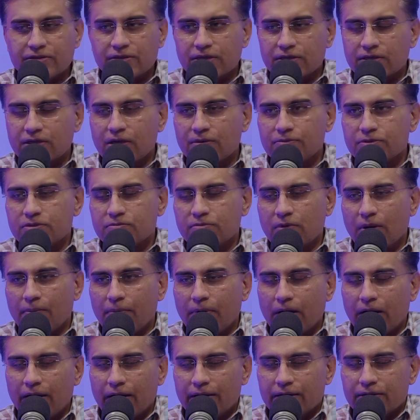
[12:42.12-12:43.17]
that comes to my
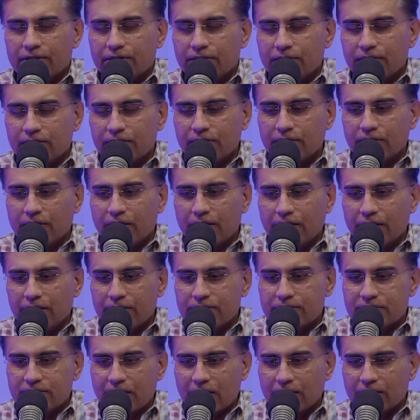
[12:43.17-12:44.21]
mind uh,
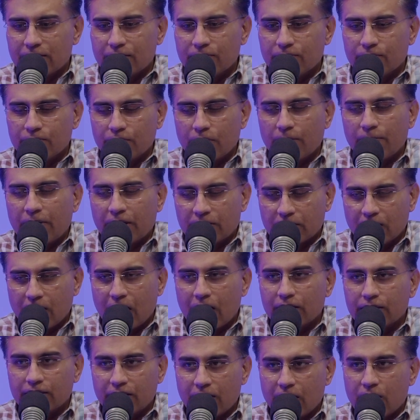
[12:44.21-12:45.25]
is that about
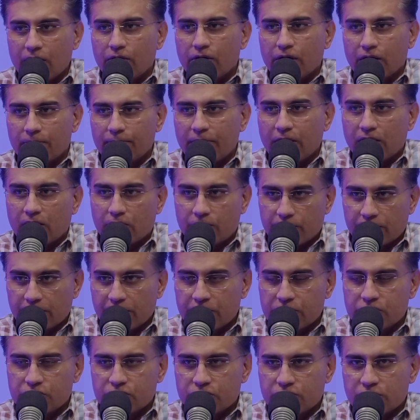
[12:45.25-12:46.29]
God caring about our
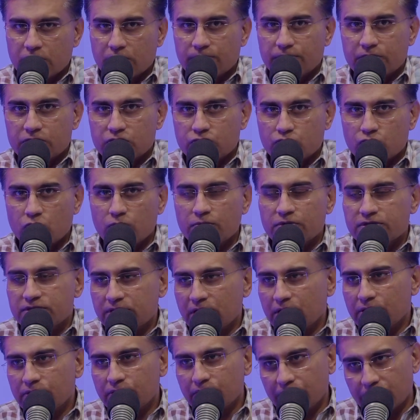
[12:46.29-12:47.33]
relationship is Romans
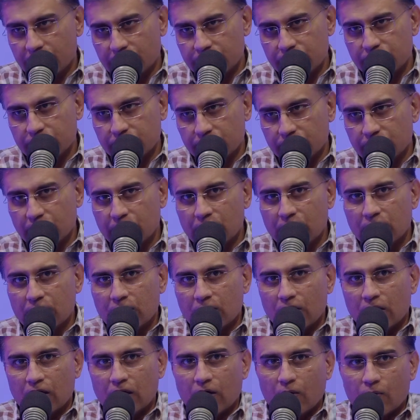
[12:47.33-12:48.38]
8:32, mm.
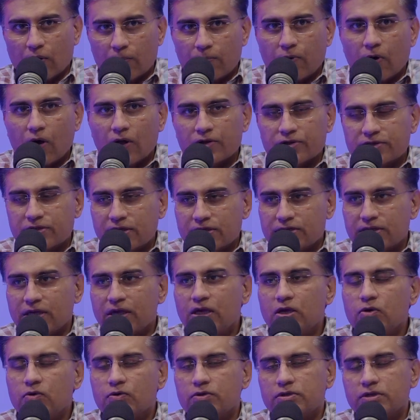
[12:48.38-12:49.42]
Uh, where Paul says,
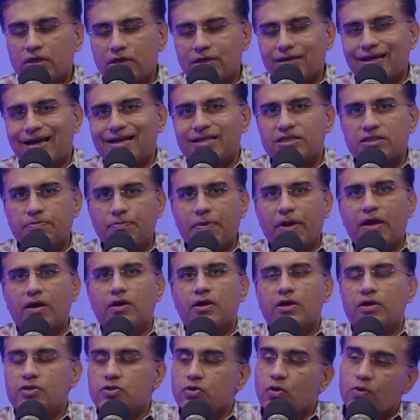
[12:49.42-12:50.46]
"He who did not spare
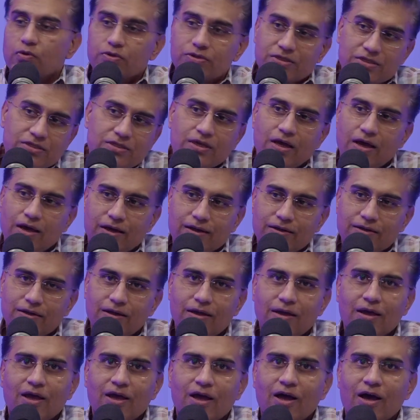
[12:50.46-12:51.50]
his own son,
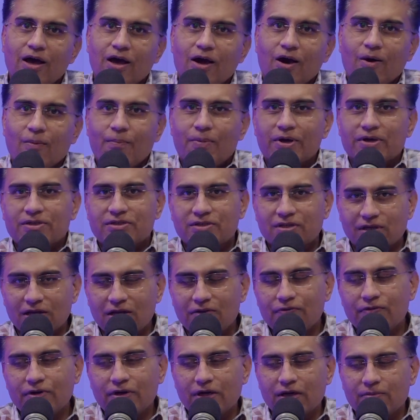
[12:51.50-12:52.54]
uh, but
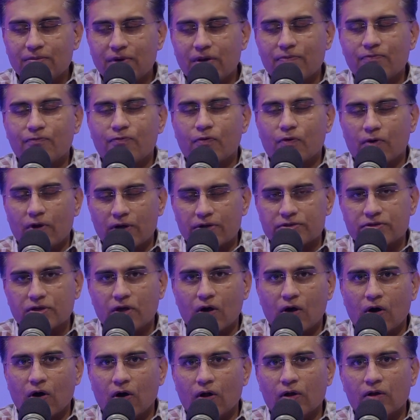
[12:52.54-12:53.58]
delivered him up for us
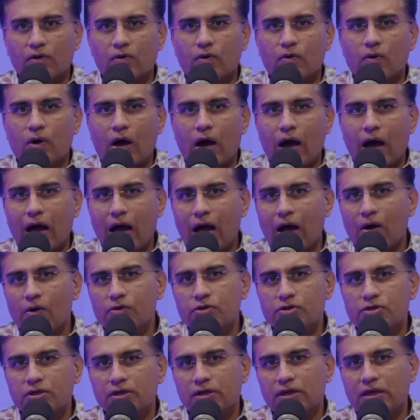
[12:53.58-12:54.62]
all, how
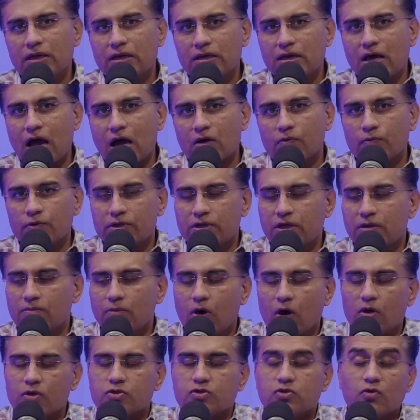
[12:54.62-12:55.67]
shall he not with him
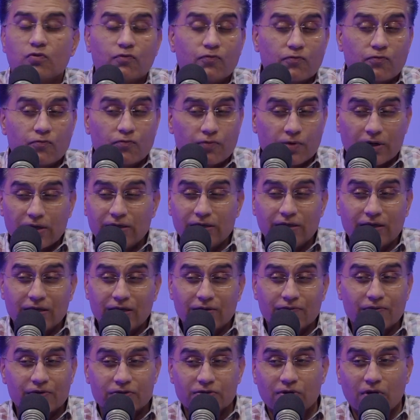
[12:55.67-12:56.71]
also freely
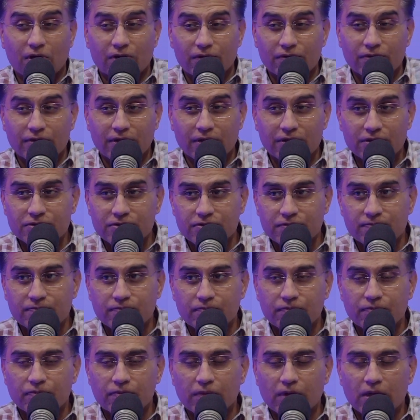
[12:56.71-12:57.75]
give us all things?"
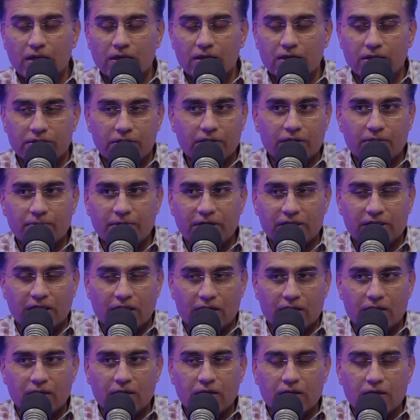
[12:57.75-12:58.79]
Mm. Now think about that
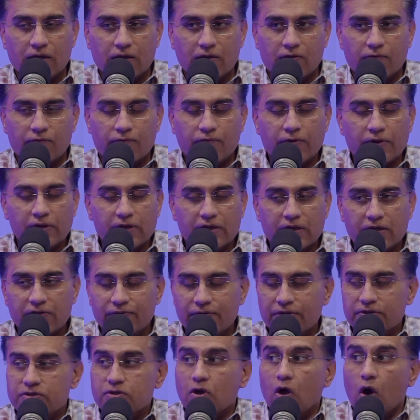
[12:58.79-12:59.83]
freely give
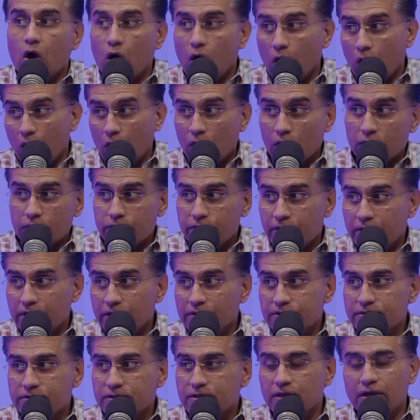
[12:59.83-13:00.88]
us all
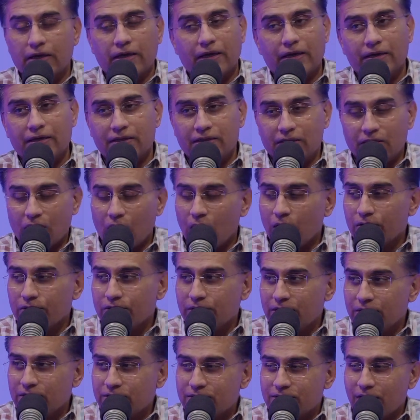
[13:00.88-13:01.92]
things mm-hmm. and in the all
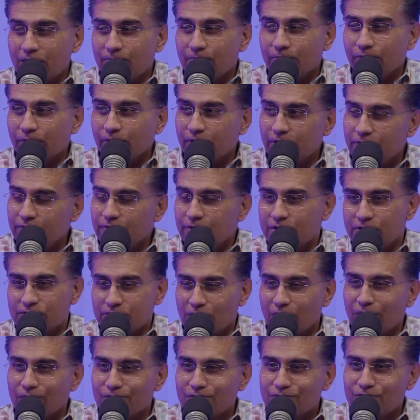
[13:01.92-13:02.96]
things i believe there's
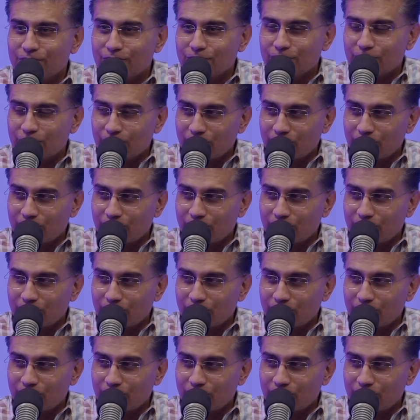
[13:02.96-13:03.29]
also the